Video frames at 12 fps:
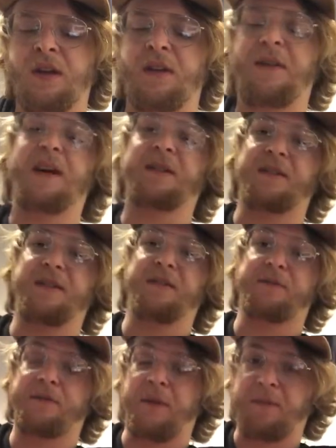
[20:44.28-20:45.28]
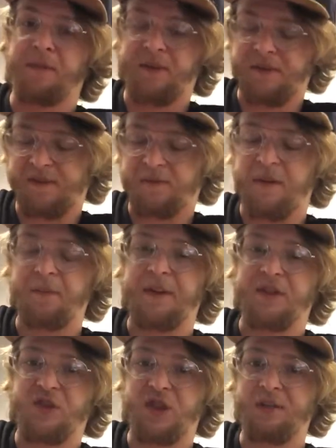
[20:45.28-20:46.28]
And then from
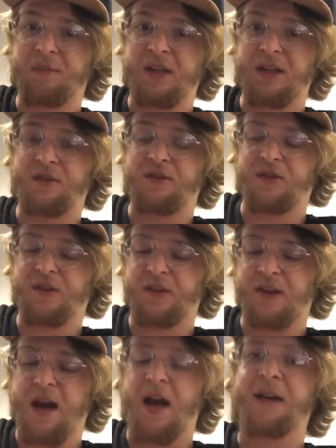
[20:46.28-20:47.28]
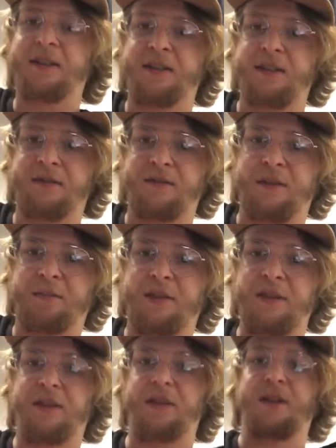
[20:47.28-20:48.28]
the G major octave up
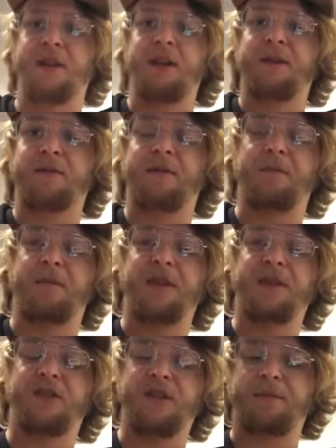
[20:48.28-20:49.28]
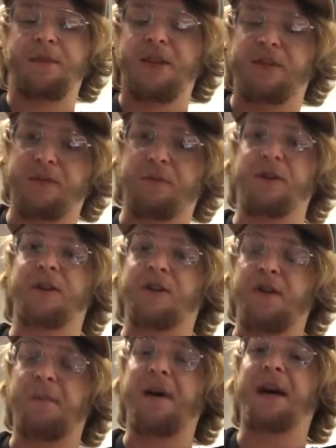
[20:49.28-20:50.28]
here, from this G major, we're gonna
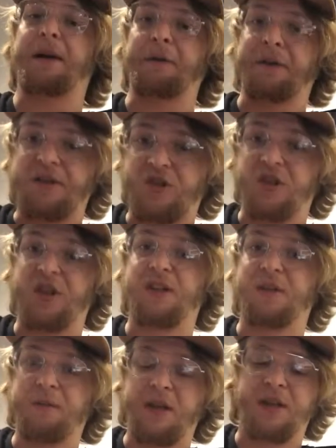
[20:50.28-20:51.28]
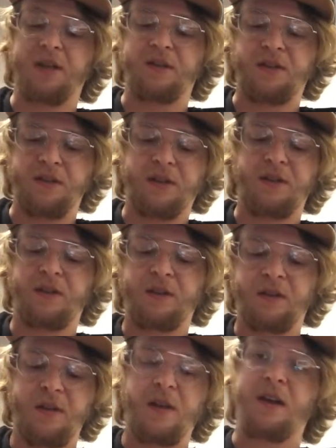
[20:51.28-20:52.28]
go backwards. G major,
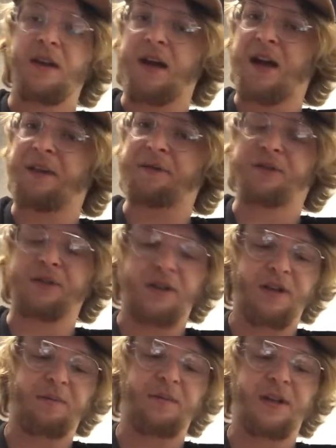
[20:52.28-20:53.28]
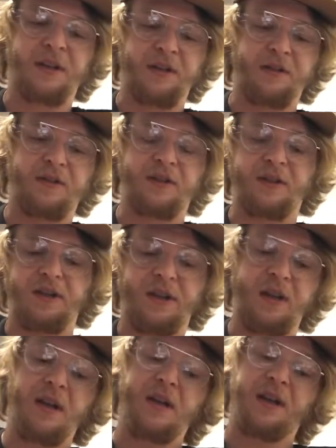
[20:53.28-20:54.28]
F sharp major,
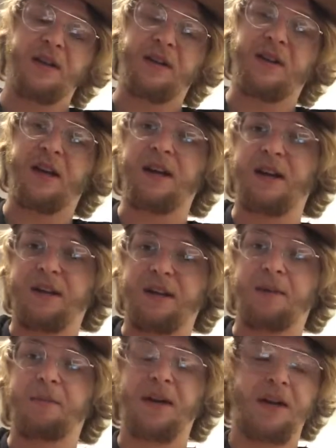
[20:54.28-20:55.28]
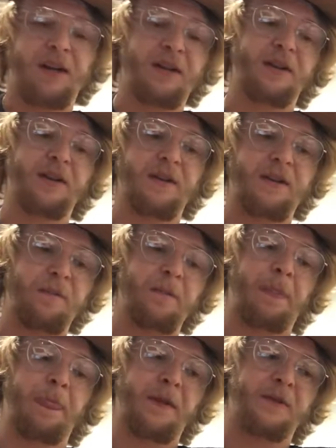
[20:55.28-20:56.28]
E minor,
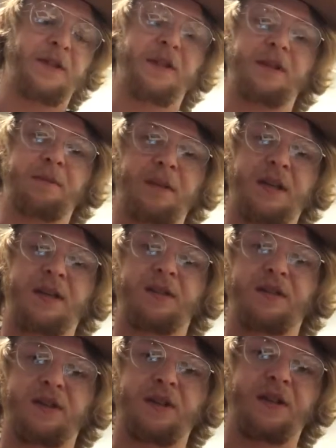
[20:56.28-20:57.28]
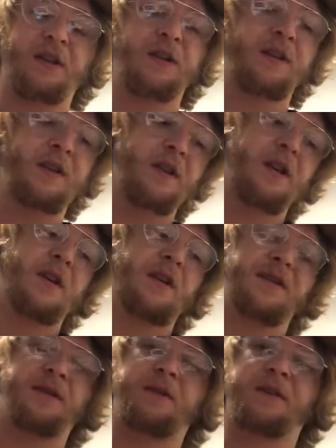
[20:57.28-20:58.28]
D major,
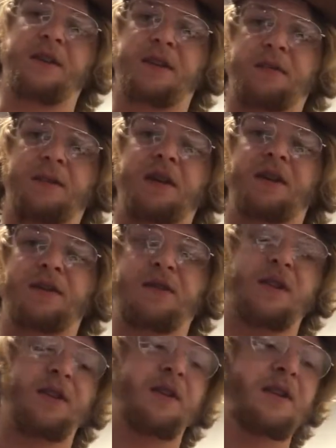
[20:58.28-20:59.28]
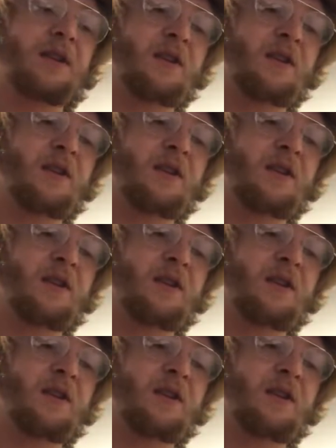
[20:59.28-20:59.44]
C major,